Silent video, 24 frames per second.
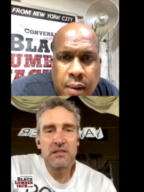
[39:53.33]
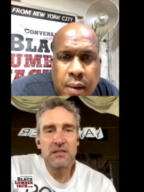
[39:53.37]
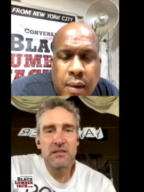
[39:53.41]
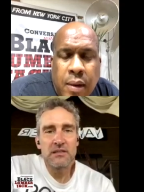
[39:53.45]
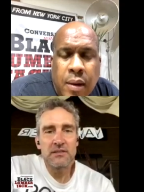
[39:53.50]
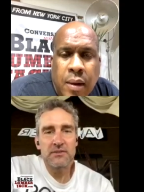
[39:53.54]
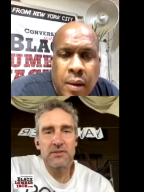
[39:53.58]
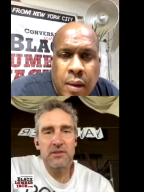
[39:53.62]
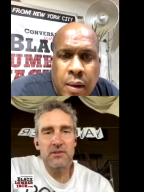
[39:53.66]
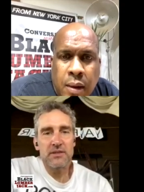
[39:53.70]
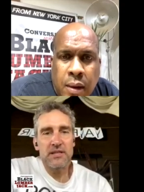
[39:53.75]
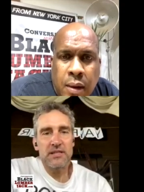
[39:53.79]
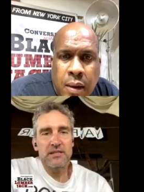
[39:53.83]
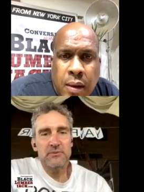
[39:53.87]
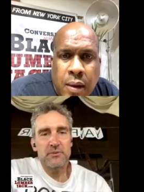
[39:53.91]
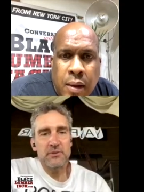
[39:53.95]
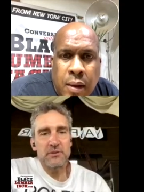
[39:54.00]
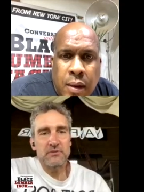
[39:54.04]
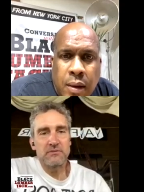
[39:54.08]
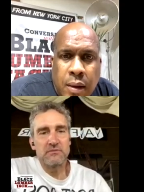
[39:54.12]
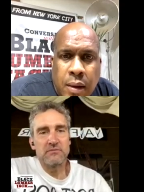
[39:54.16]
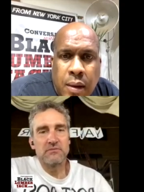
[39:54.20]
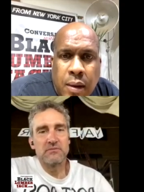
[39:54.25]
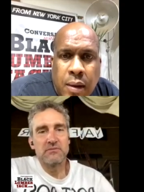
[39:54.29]
Speaker 1: So that's been,
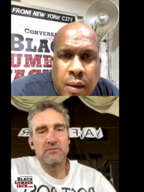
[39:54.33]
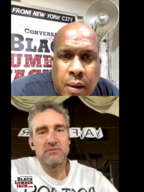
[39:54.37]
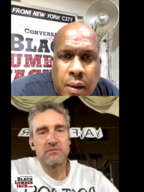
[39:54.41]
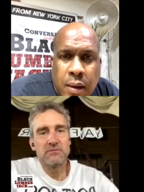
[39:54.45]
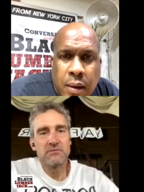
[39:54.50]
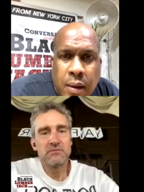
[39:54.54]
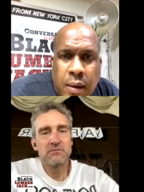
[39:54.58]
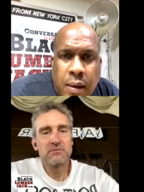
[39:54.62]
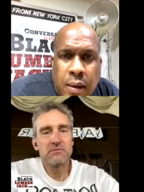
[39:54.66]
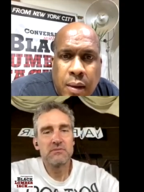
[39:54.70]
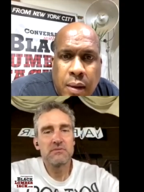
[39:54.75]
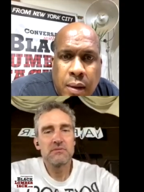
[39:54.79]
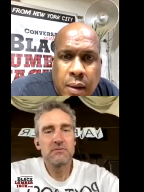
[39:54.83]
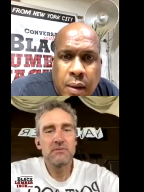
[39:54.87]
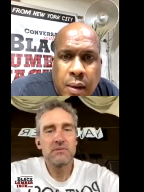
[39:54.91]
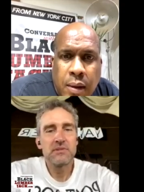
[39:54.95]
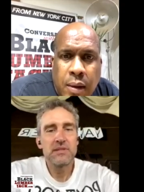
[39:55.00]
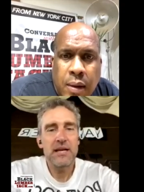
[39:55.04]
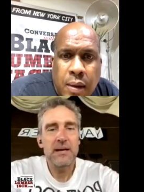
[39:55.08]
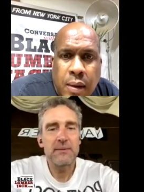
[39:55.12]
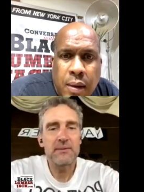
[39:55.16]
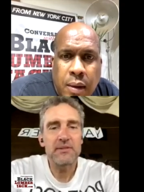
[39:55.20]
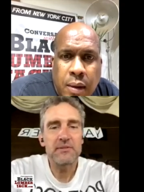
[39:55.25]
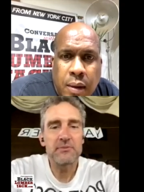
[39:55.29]
I
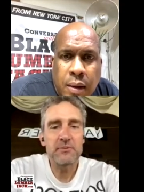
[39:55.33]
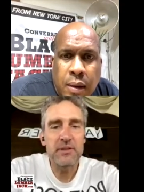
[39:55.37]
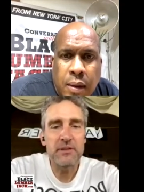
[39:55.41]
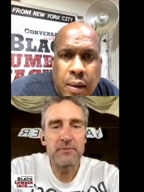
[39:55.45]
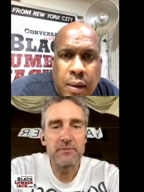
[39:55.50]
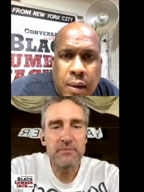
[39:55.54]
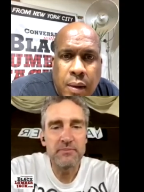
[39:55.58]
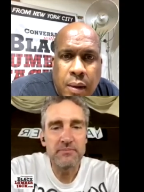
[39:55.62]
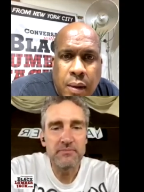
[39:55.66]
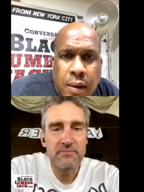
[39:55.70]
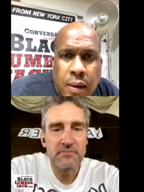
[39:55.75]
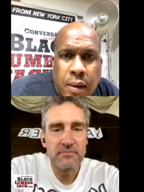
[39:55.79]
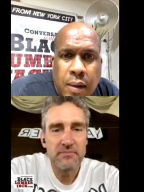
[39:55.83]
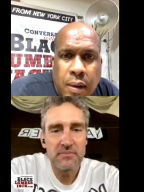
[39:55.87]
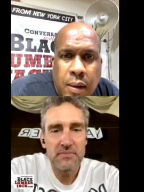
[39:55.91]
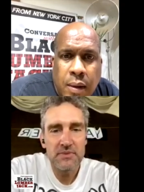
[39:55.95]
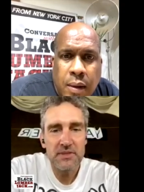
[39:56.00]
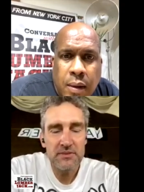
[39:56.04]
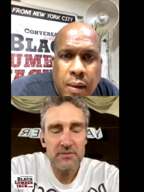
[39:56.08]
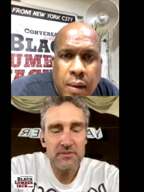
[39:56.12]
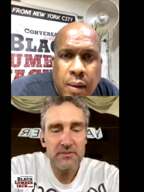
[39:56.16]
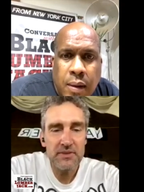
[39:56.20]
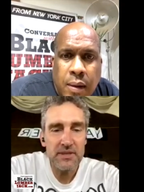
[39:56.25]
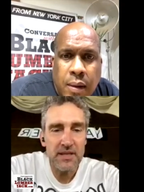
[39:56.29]
mean, it's been a,
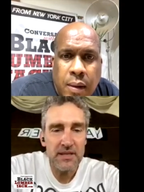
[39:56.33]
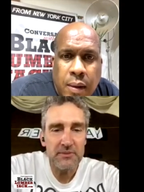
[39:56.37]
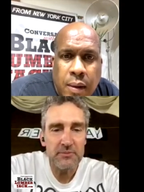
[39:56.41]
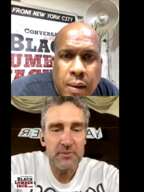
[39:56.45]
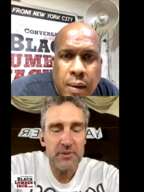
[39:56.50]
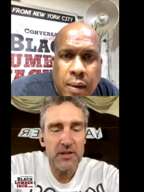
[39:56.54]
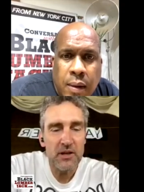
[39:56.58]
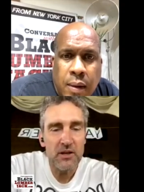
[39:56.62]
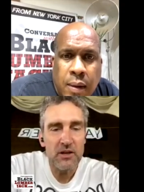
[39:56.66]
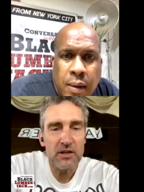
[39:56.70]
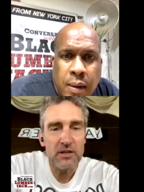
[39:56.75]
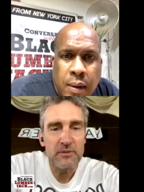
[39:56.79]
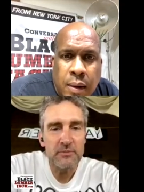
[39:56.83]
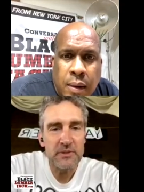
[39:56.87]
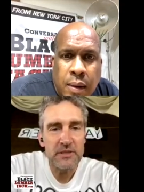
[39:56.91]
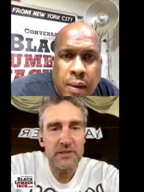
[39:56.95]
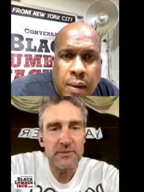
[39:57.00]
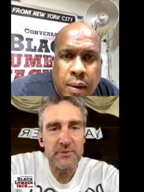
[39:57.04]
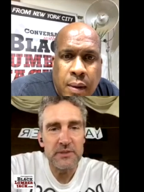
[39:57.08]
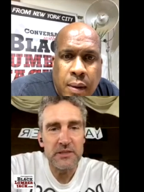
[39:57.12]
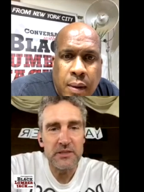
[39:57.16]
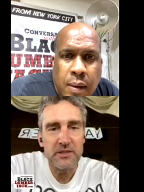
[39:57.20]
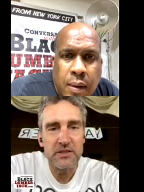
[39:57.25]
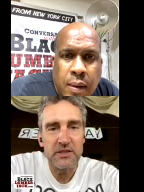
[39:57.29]
yeah, it's been hard, but it's
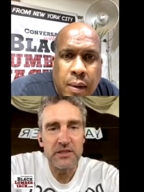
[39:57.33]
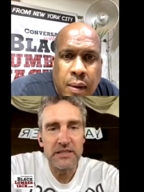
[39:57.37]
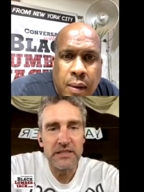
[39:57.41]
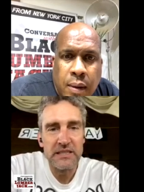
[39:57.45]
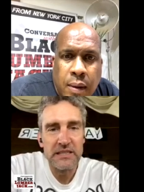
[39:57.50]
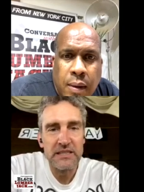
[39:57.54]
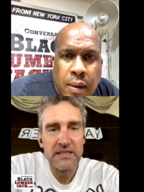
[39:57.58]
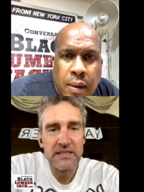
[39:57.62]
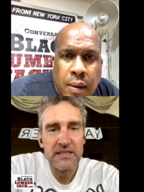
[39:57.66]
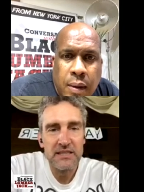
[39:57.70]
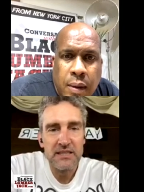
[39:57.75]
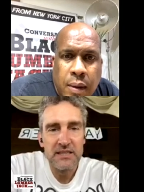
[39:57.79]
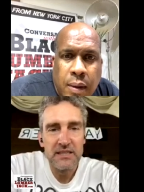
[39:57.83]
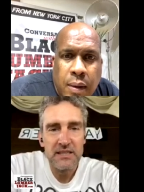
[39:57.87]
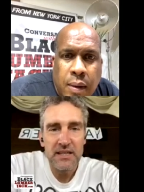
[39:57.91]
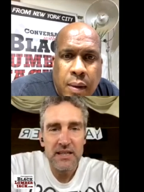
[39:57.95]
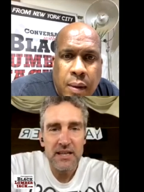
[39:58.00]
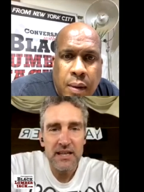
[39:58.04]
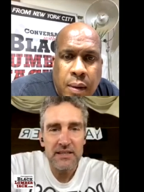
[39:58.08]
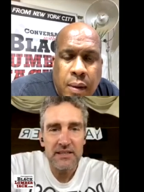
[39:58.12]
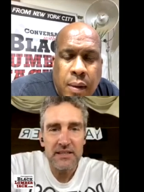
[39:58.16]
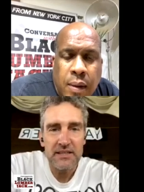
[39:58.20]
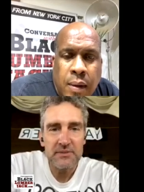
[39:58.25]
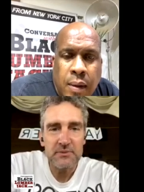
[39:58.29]
been good and
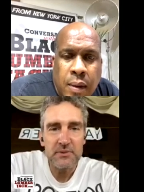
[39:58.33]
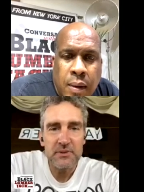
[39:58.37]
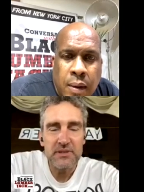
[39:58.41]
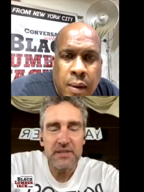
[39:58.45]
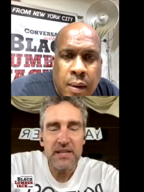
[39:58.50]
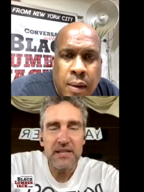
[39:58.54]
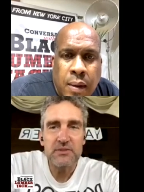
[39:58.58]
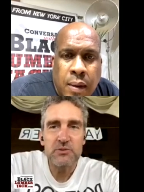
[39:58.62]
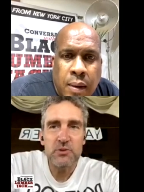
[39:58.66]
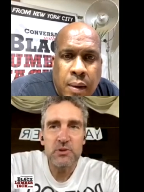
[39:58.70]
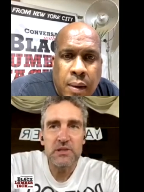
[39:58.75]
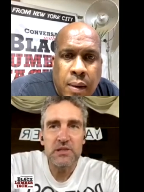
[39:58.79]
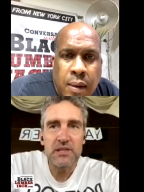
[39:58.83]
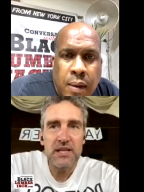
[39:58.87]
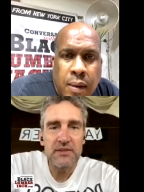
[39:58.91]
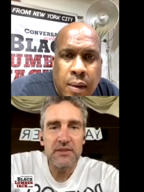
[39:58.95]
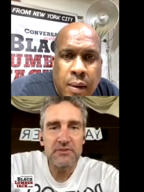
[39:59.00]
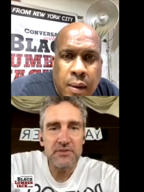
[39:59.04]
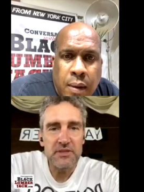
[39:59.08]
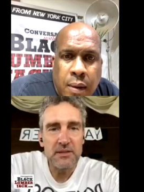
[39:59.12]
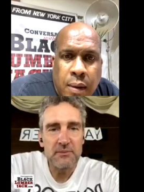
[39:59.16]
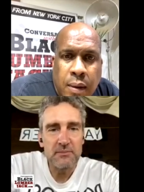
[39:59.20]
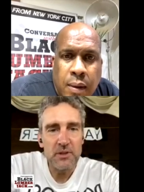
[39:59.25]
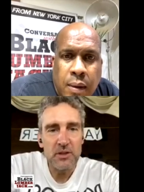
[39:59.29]
that's when that's where he left
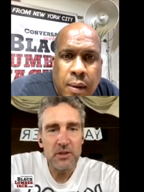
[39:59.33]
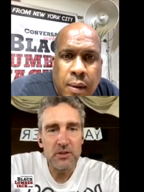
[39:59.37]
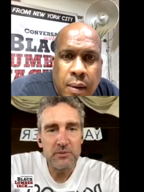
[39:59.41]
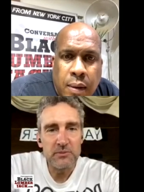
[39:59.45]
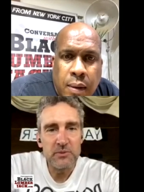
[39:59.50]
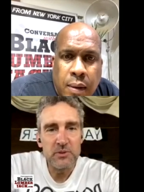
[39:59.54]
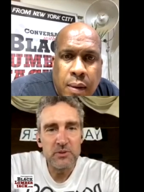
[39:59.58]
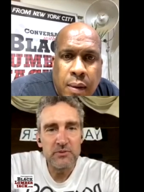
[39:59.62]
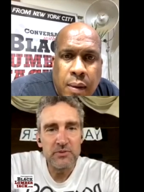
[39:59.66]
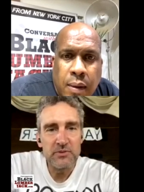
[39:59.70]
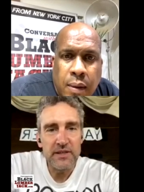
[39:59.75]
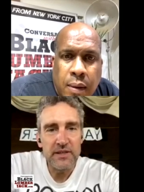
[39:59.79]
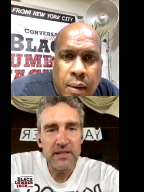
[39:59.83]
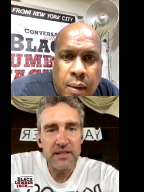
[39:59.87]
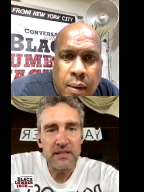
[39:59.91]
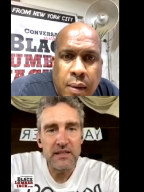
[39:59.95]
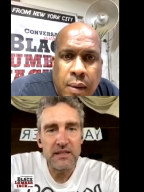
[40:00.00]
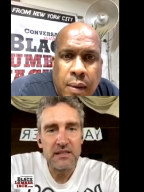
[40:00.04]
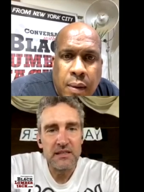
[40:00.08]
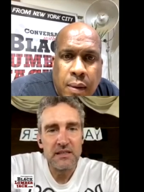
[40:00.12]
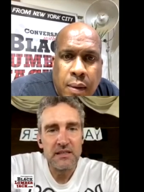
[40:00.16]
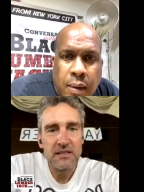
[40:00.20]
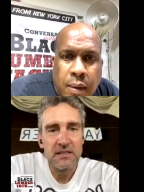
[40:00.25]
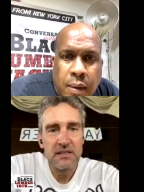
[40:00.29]
Dumbo to move there,
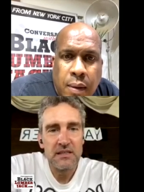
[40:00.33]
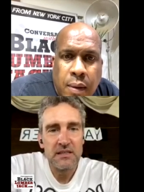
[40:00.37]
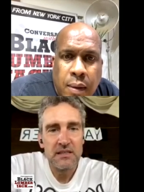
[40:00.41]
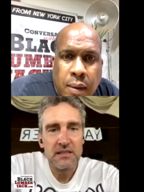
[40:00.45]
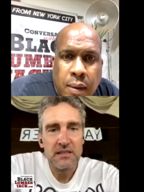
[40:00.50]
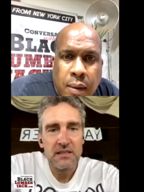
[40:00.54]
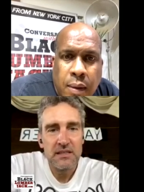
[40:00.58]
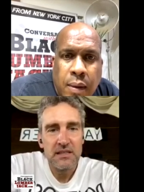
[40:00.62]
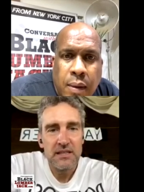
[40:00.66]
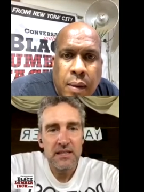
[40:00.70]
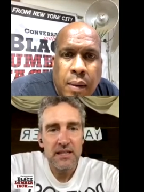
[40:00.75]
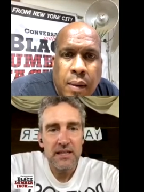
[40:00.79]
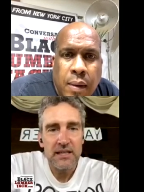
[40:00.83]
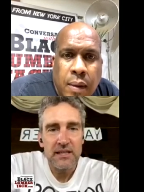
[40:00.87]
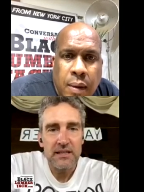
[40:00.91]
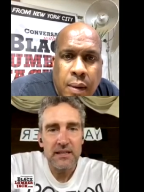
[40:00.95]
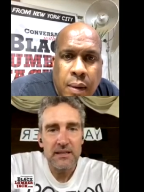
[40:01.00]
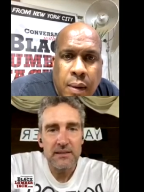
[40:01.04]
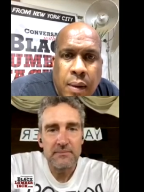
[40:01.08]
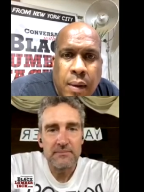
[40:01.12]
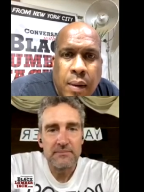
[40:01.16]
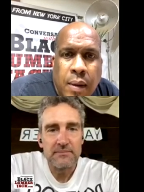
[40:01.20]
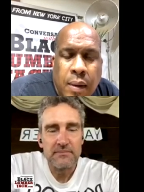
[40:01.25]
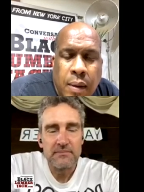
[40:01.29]
and
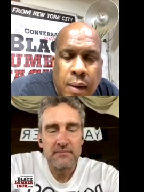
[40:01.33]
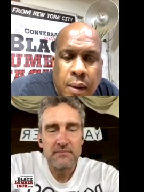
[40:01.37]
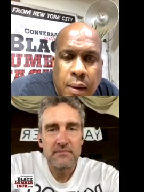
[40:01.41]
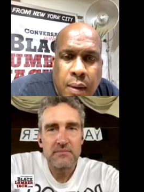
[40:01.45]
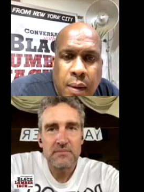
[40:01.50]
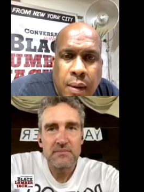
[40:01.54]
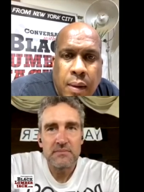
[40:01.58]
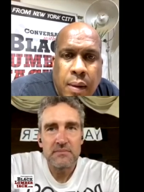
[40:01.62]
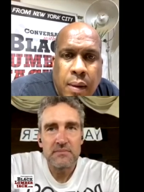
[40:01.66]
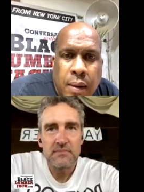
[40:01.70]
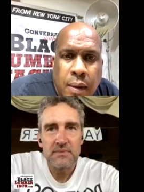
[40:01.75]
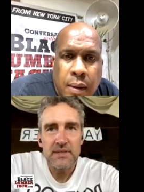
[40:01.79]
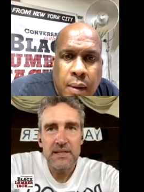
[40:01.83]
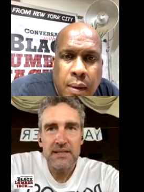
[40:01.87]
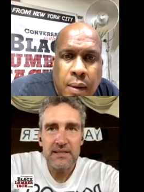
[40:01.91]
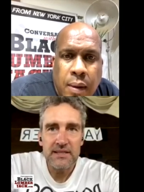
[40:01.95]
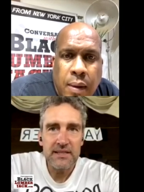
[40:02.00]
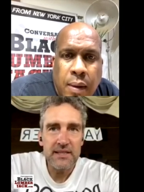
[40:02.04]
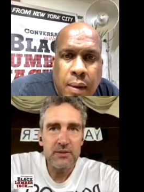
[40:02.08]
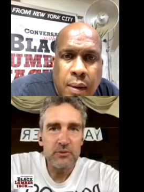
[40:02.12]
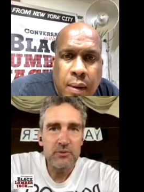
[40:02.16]
um, and again we